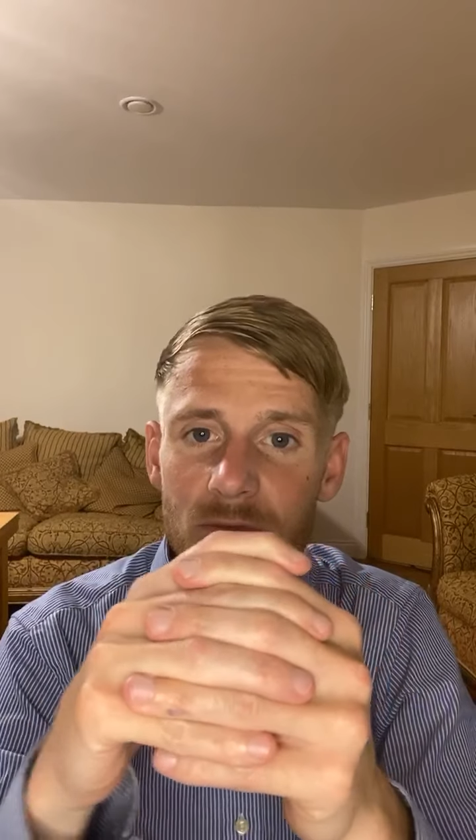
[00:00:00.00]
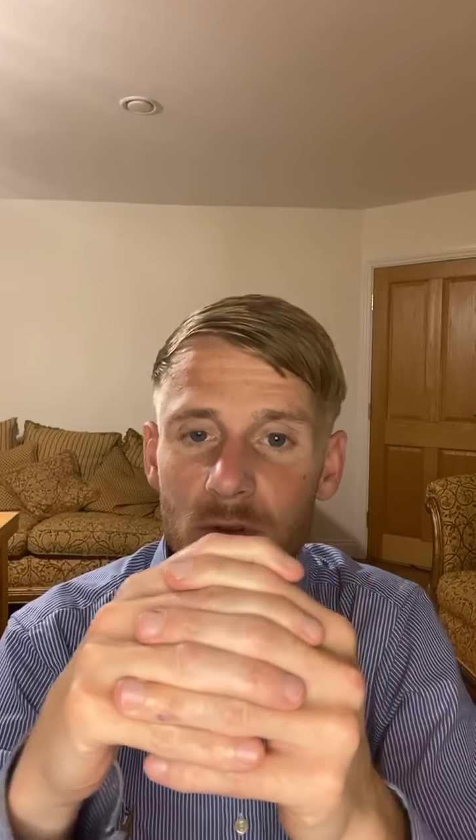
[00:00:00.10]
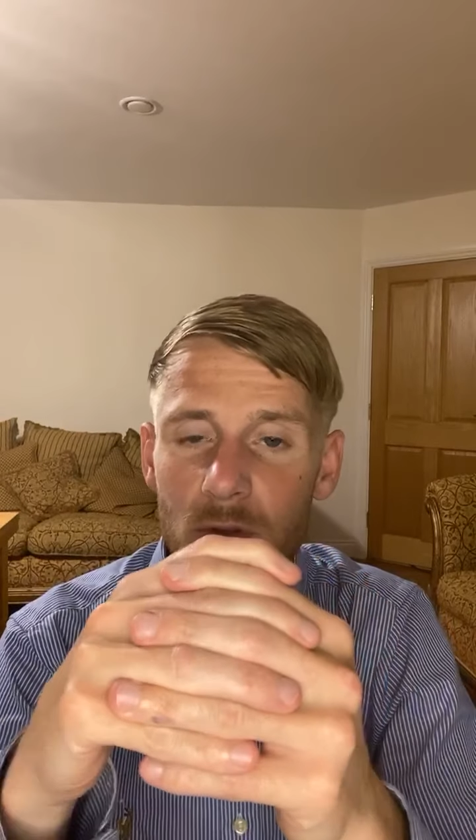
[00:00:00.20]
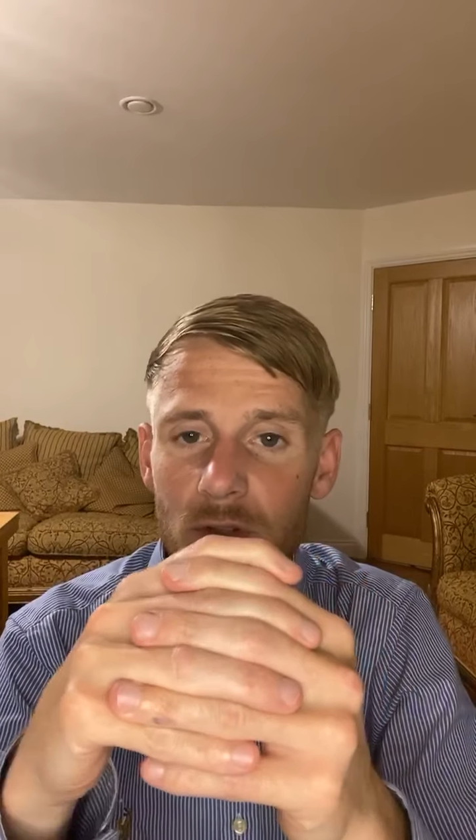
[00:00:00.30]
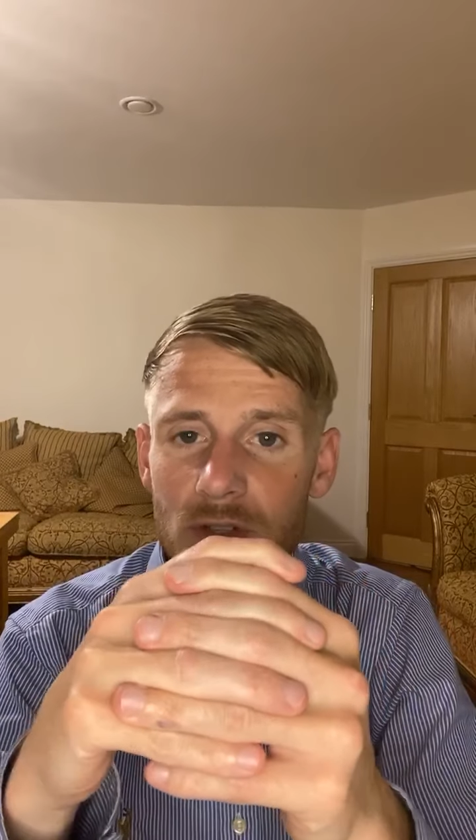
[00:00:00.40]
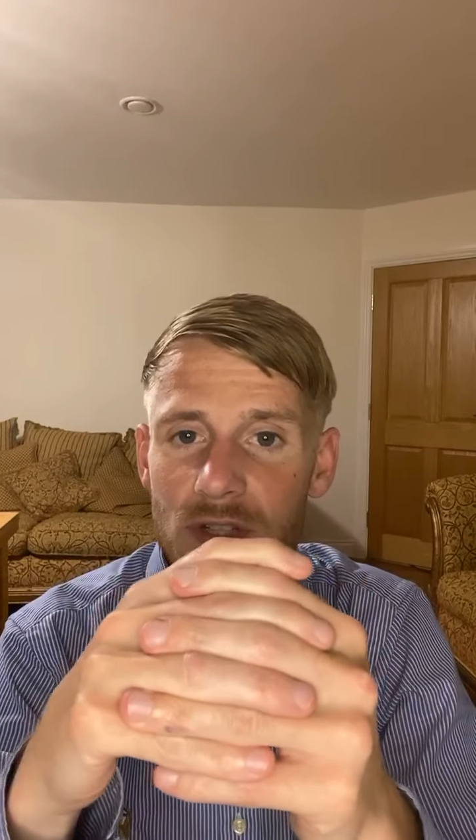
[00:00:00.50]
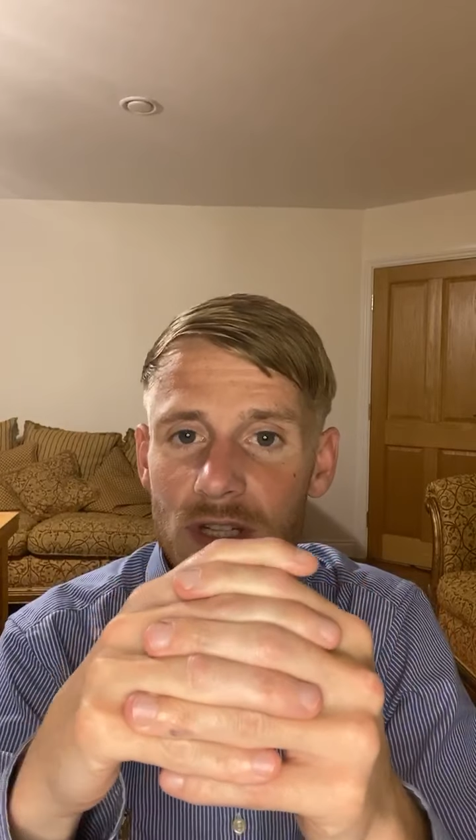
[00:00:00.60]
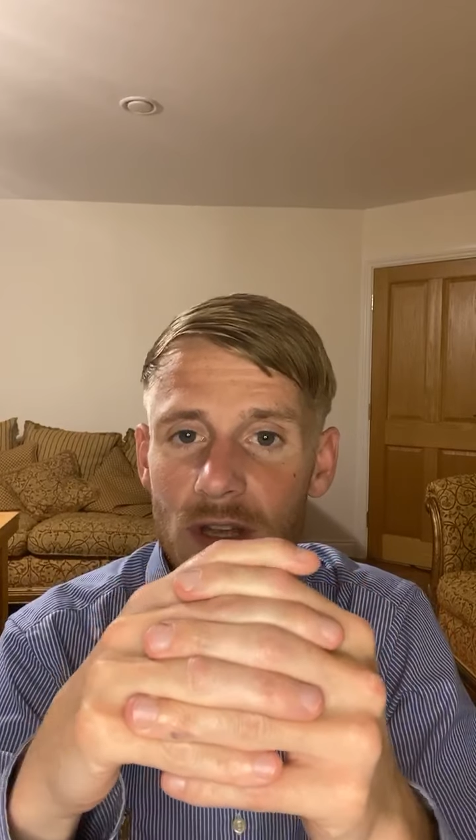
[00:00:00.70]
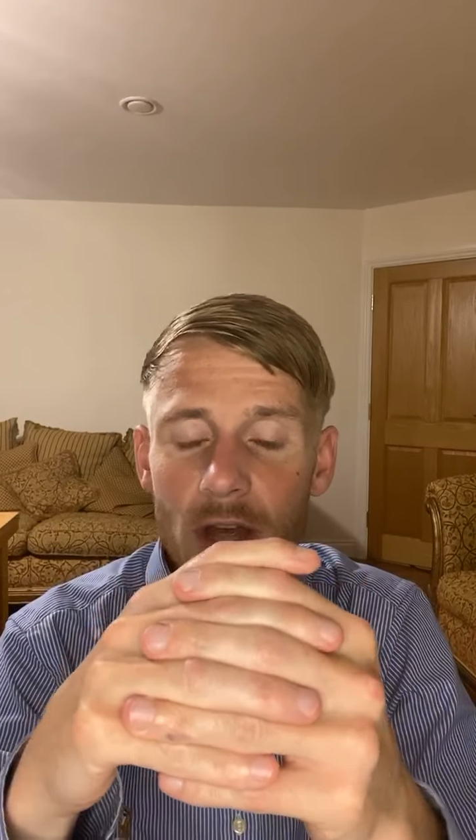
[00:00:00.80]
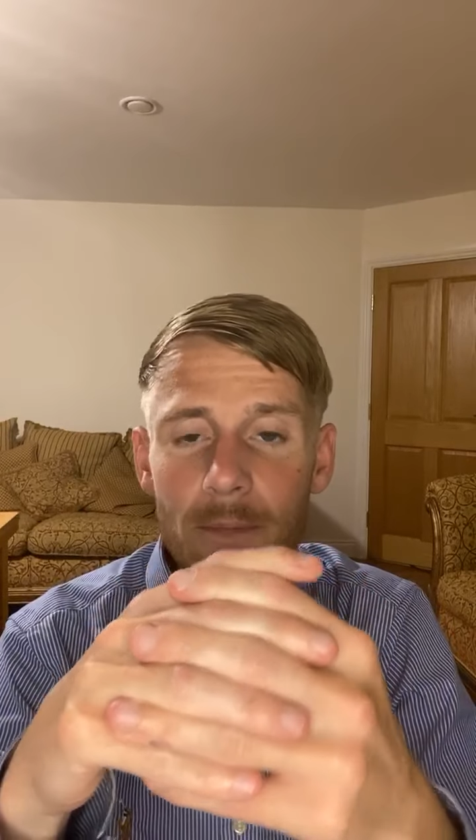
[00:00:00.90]

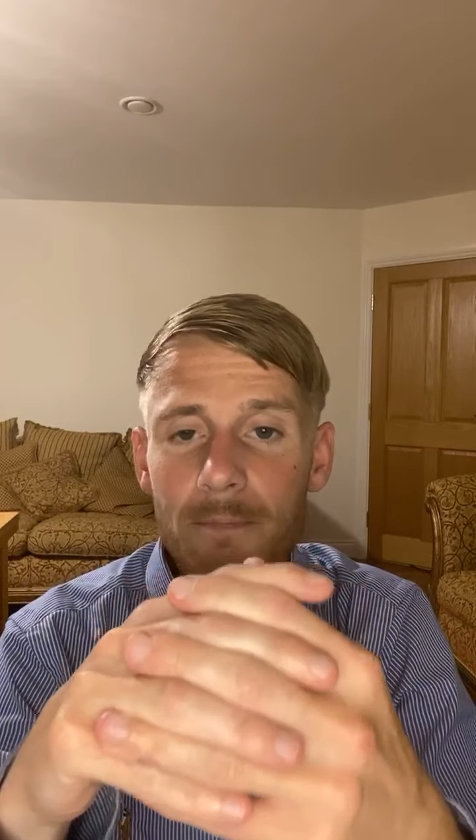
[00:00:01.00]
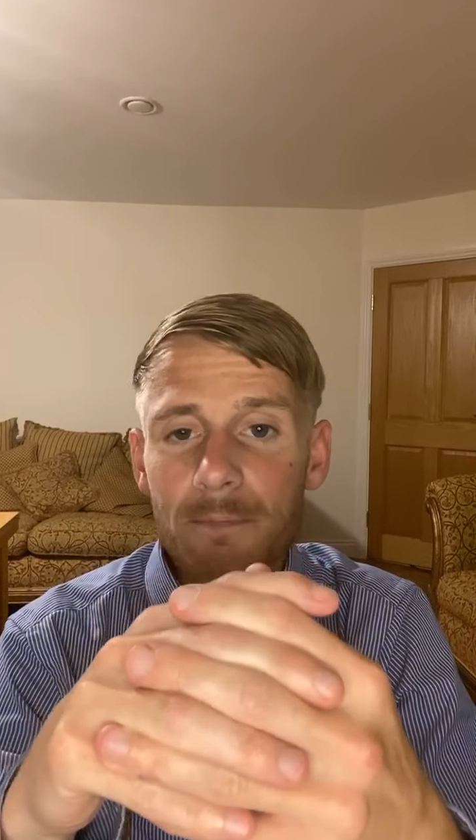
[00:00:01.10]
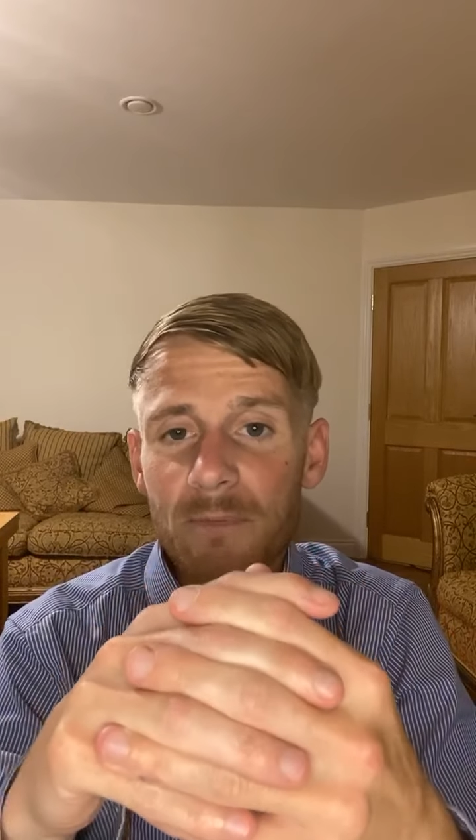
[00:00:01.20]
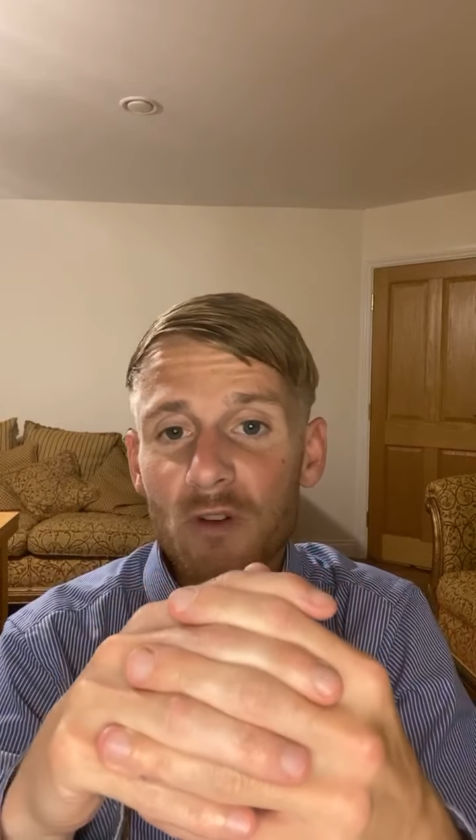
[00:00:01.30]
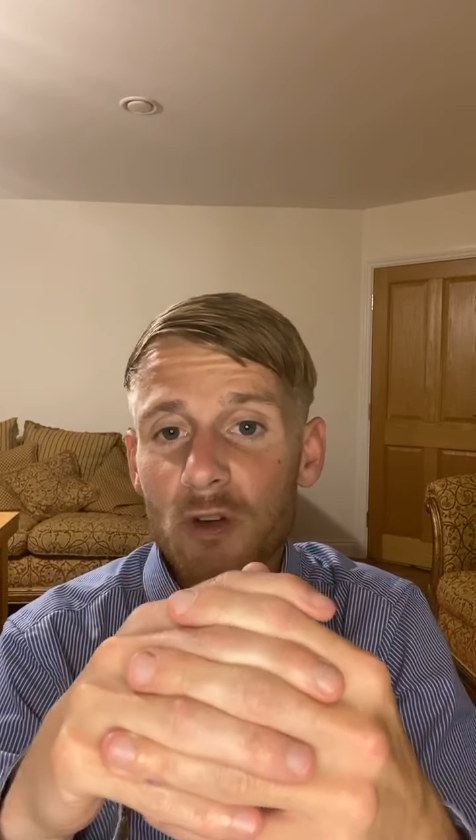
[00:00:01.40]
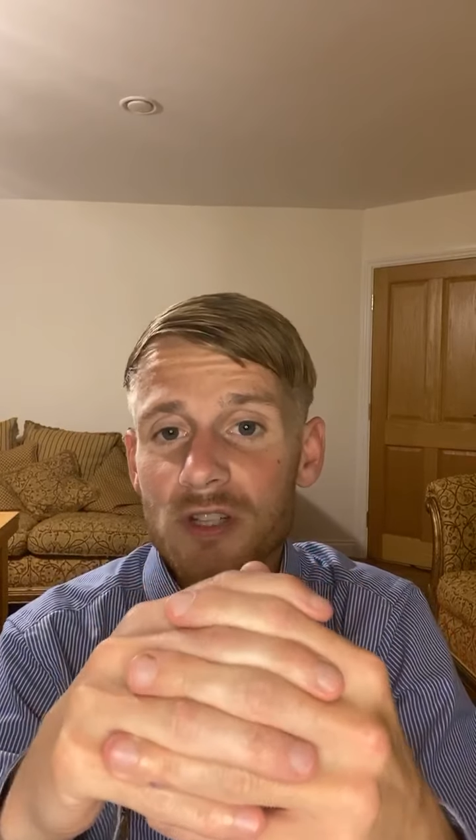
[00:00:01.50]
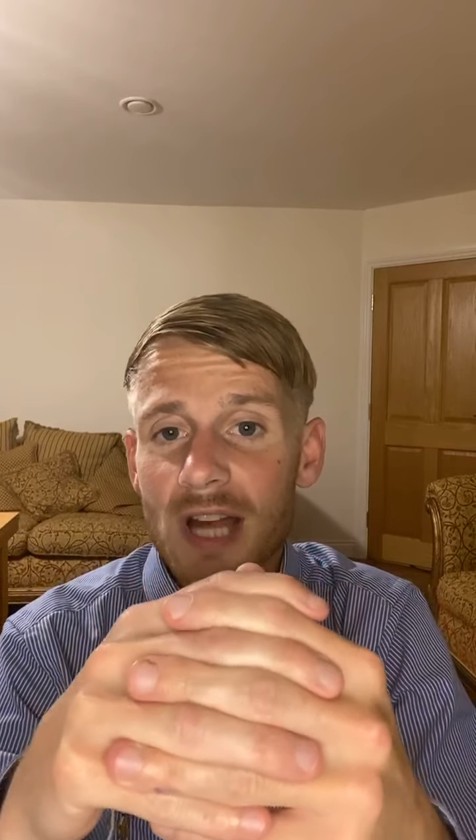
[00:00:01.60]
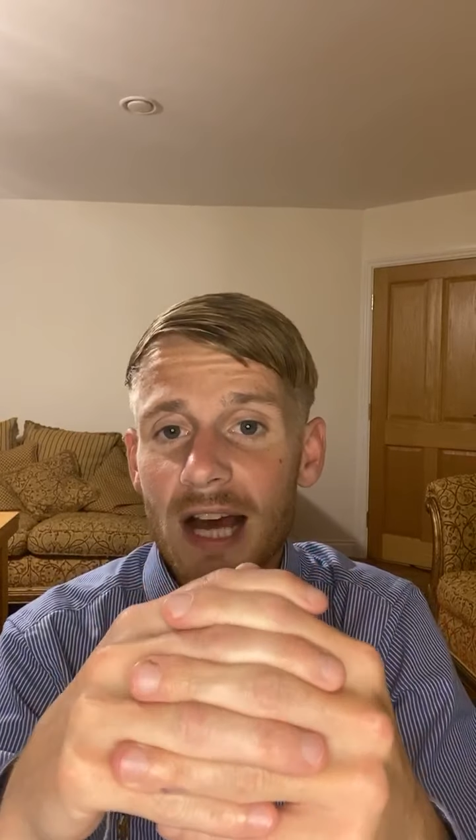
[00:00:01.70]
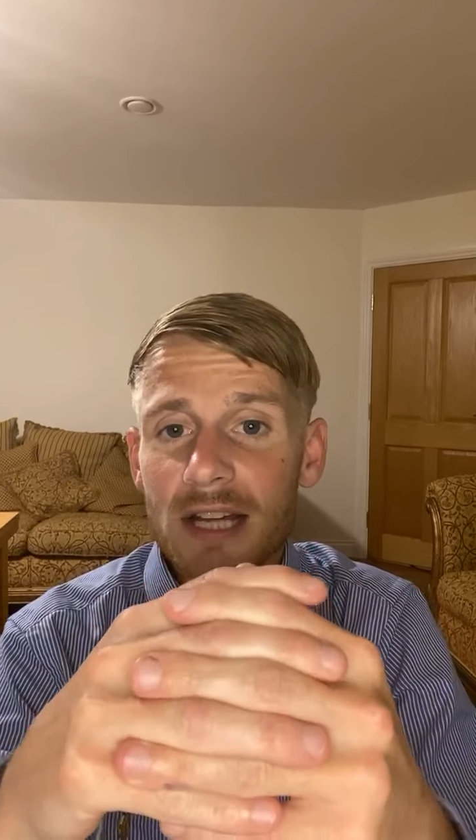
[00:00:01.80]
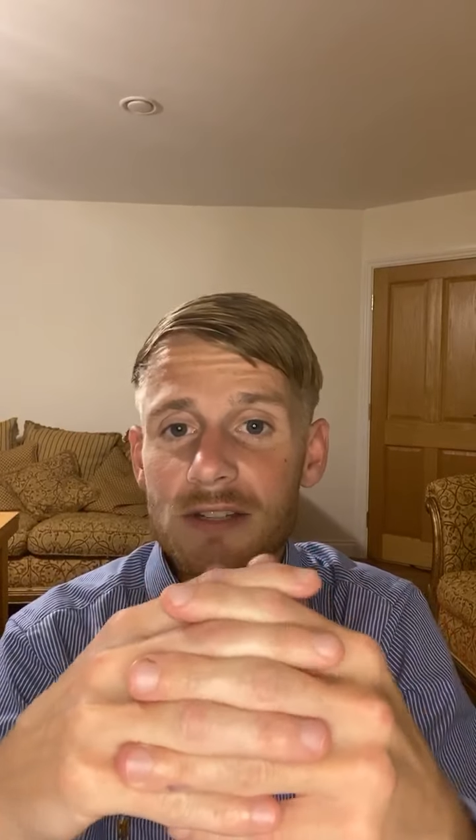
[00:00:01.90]

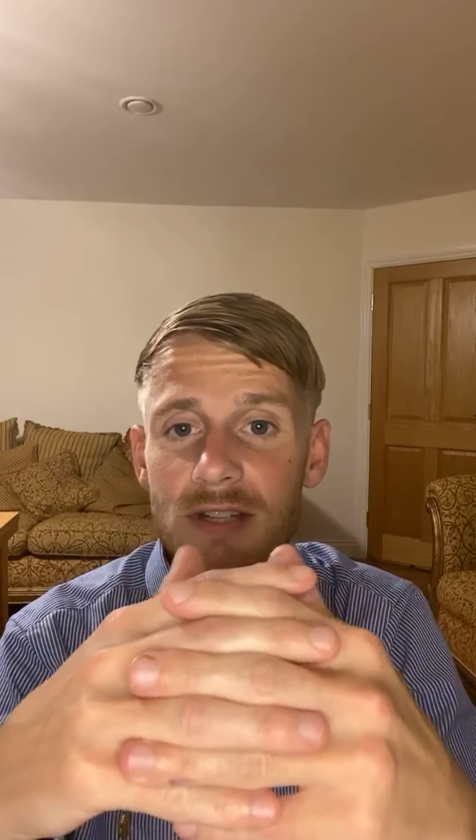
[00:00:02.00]
fungicides